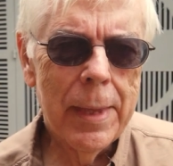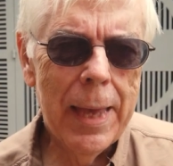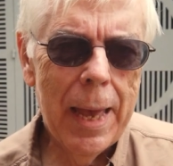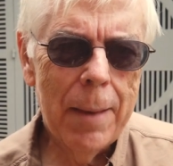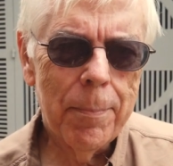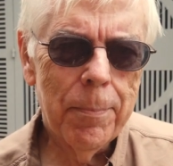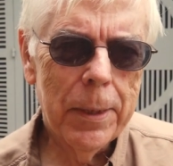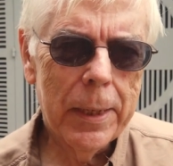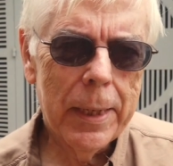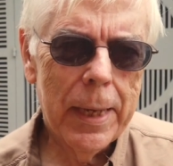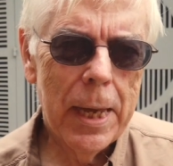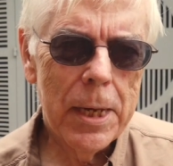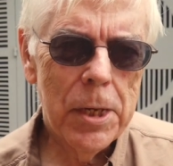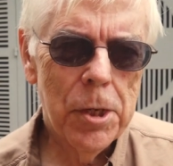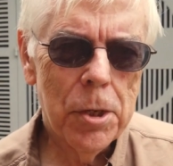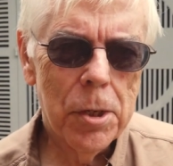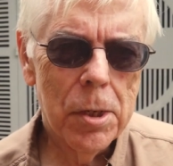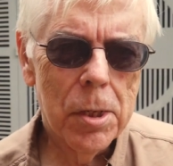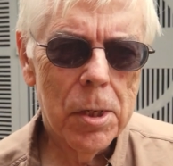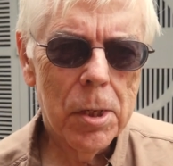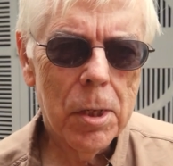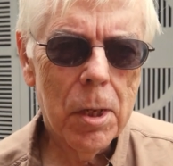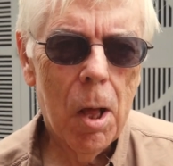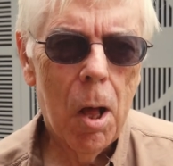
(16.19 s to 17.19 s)
The
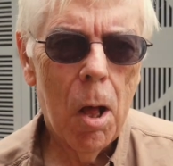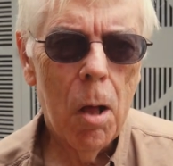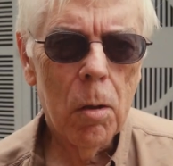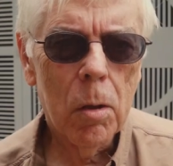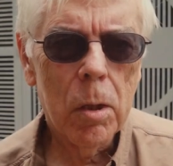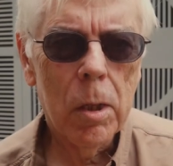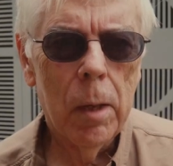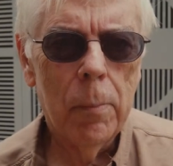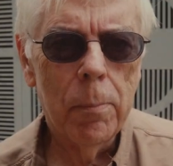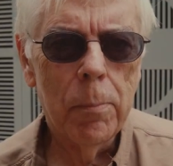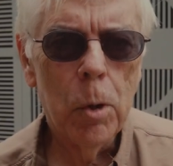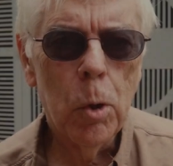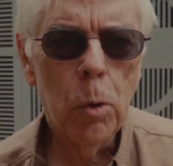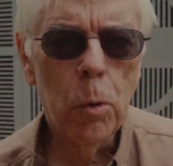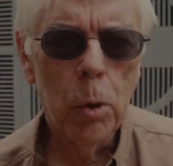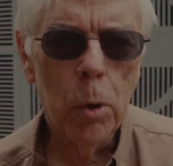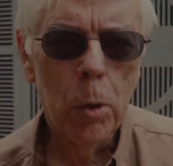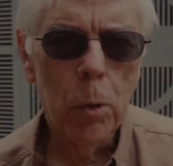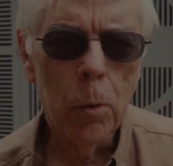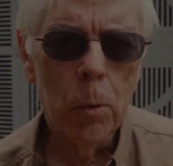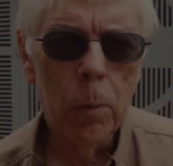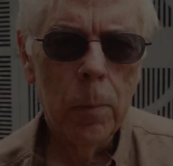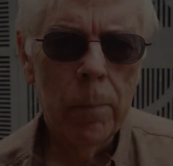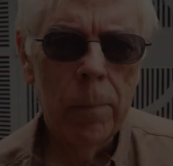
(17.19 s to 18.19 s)
application is called
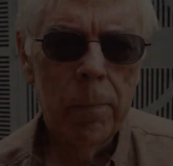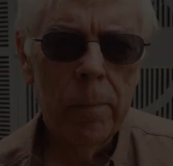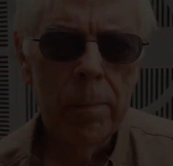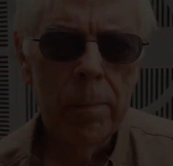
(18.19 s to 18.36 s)
Camoodoo.